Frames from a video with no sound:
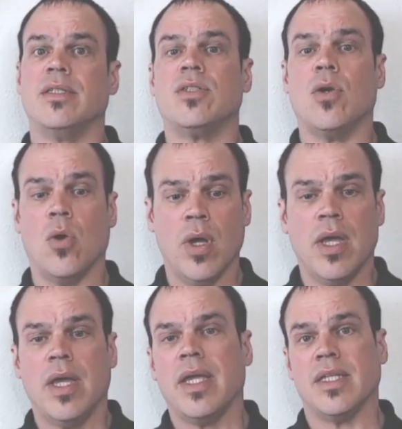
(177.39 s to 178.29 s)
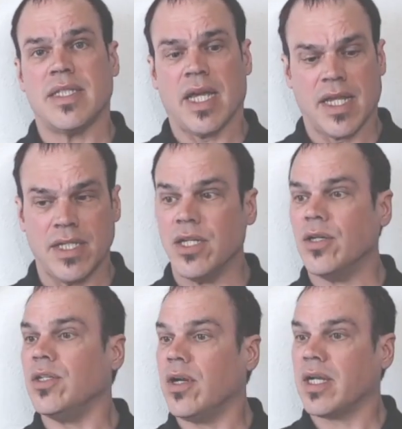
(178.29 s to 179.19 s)
So in the second year,
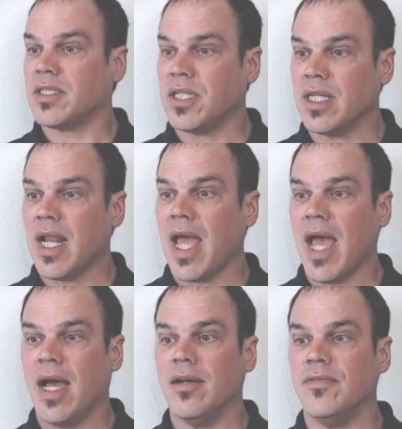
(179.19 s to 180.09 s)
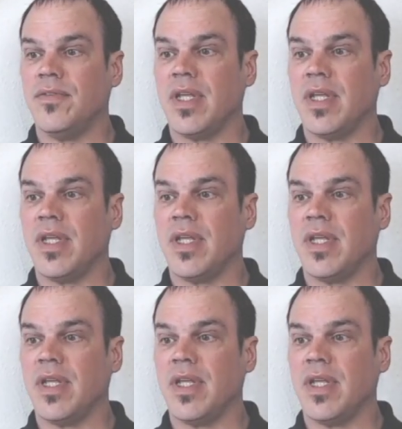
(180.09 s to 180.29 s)
you're actually going to have